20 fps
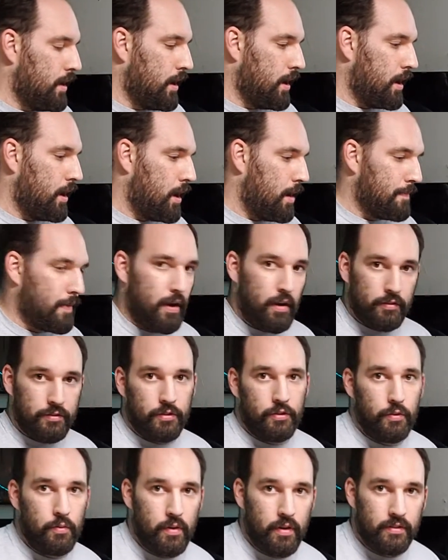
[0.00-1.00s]
I
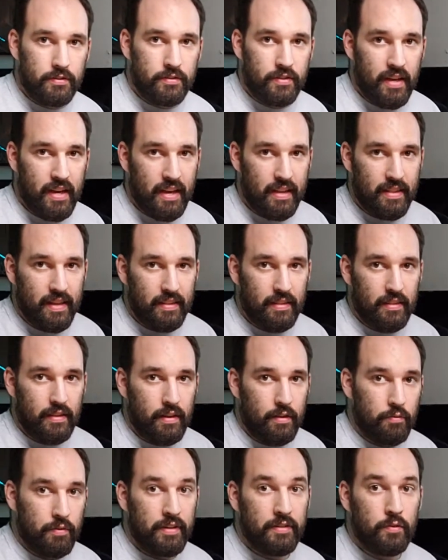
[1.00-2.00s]
also do want to say that
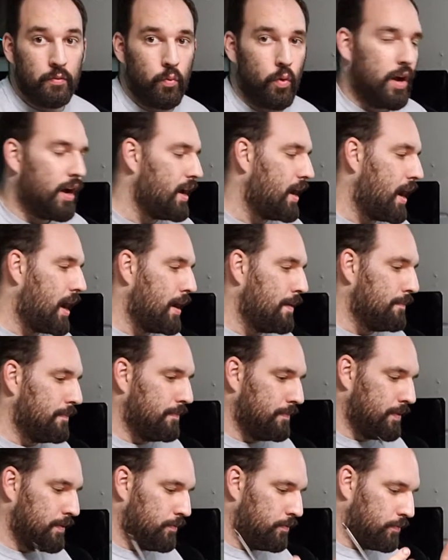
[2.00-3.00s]
the reason why
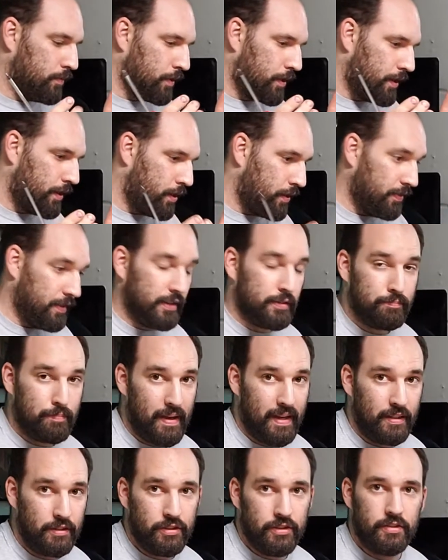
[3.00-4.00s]
I'm working on this
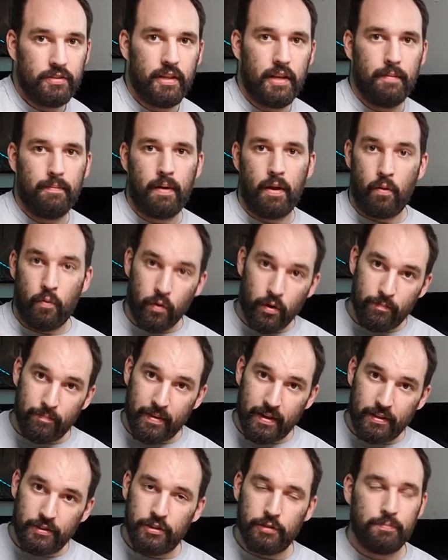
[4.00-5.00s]
bench instead of my
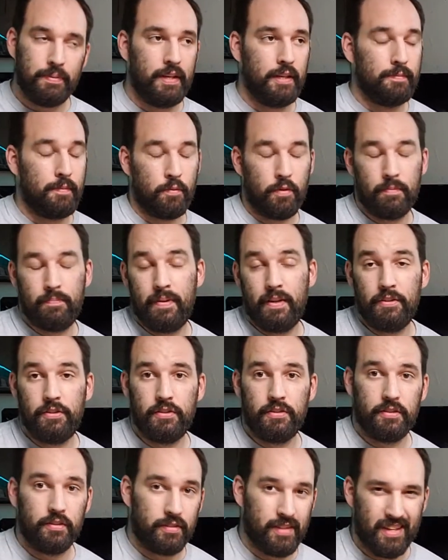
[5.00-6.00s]
workbench is because my workbench
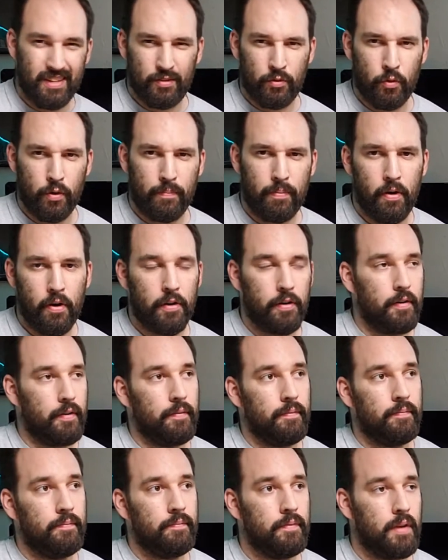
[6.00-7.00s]
is still kind of torn
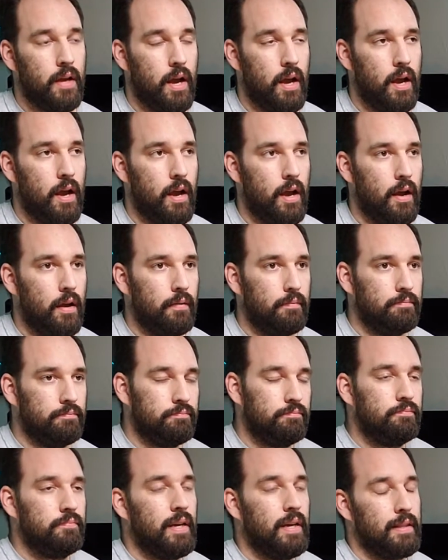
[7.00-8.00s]
apart
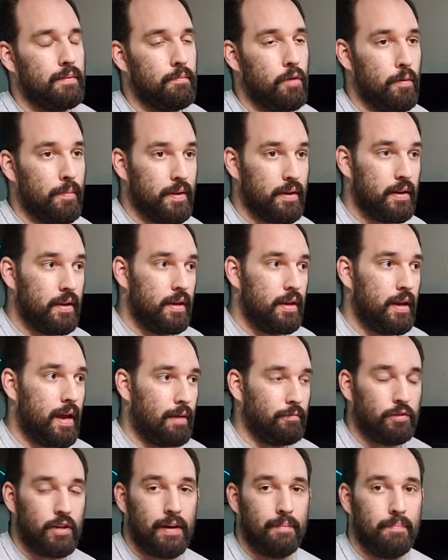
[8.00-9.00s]
at the moment.
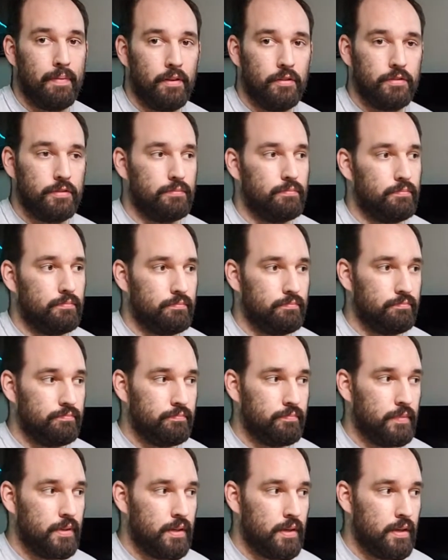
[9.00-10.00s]
I'm trying to build some
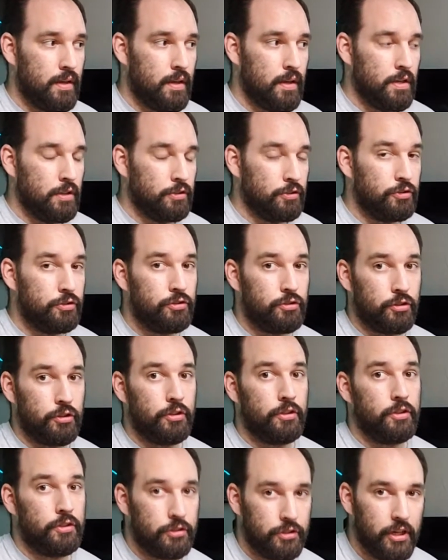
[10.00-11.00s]

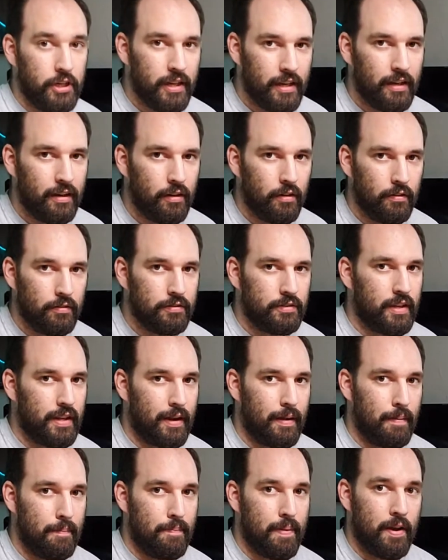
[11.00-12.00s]
sturdier shelves
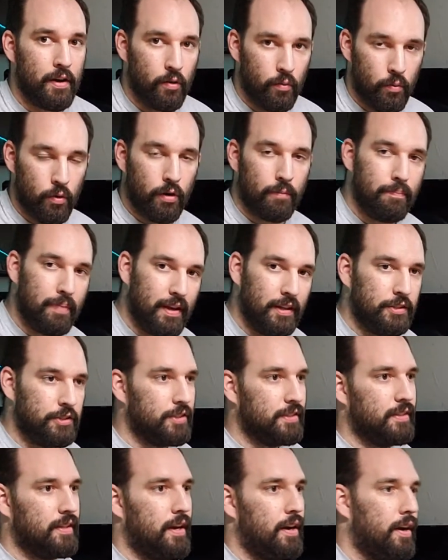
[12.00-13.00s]
and a better workbench
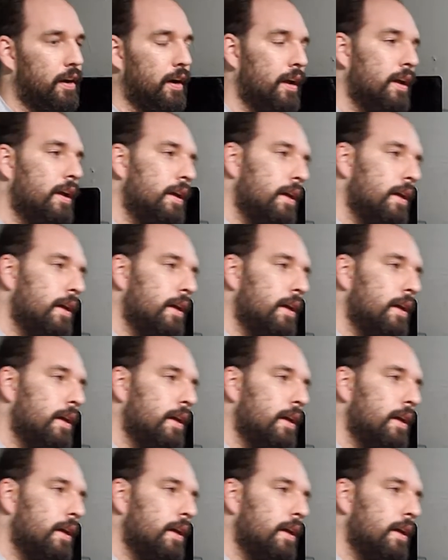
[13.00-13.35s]
in there